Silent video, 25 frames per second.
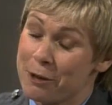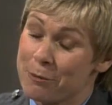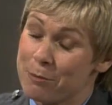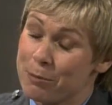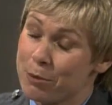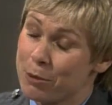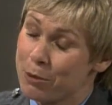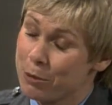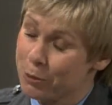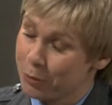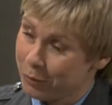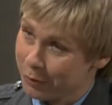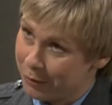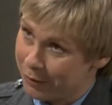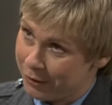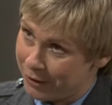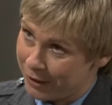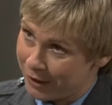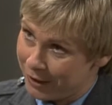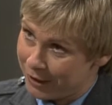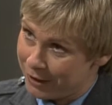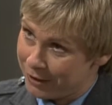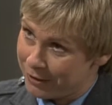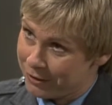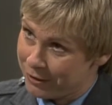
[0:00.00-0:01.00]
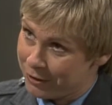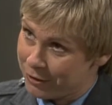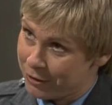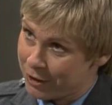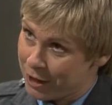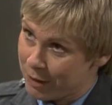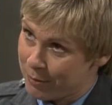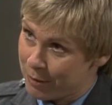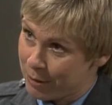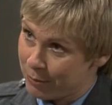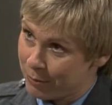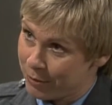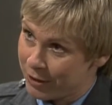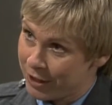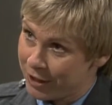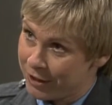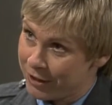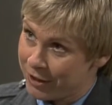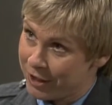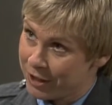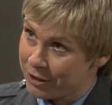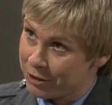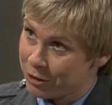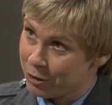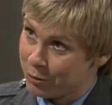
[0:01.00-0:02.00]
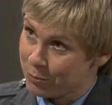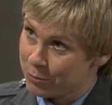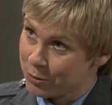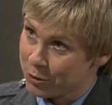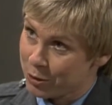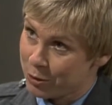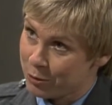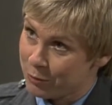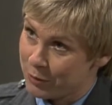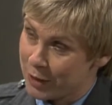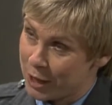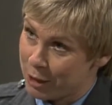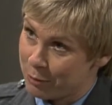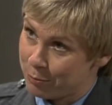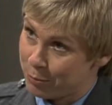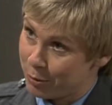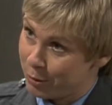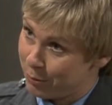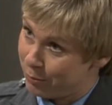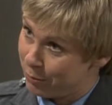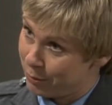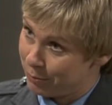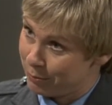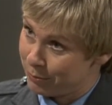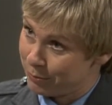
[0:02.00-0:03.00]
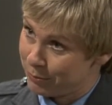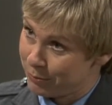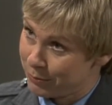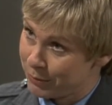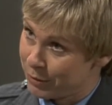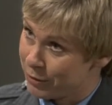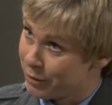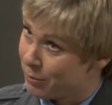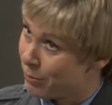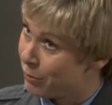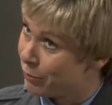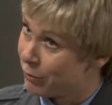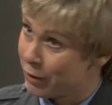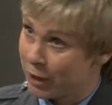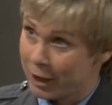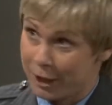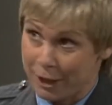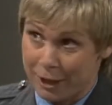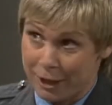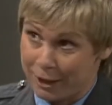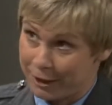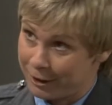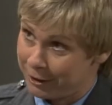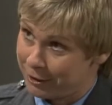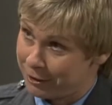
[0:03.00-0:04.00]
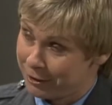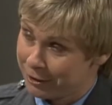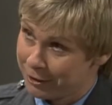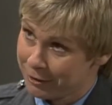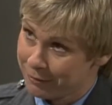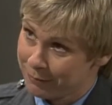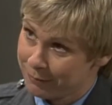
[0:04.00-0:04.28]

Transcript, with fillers: important thing is, did you come up with anything to help solve our problem? Because I'm afraid I didn't.